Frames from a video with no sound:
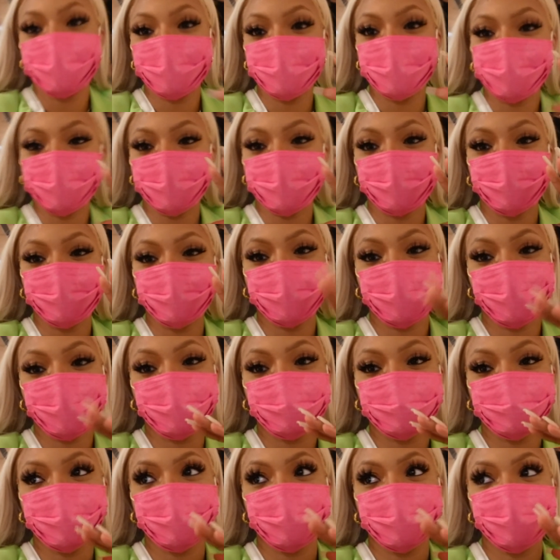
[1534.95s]
It was called
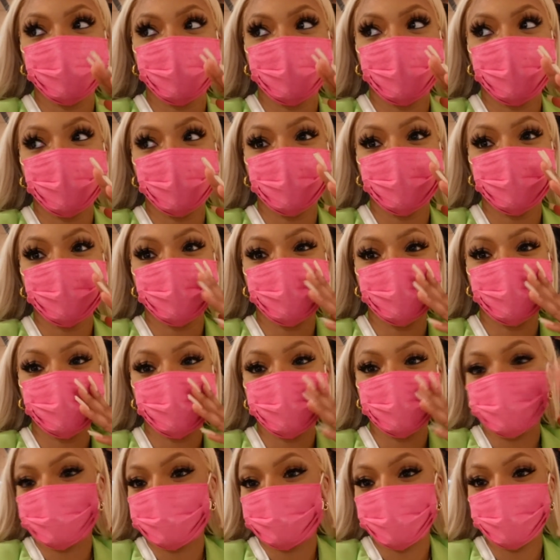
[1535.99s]
Champs and
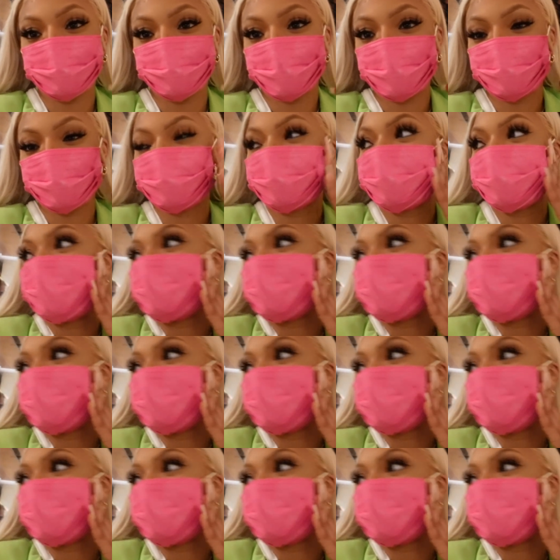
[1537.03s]
something.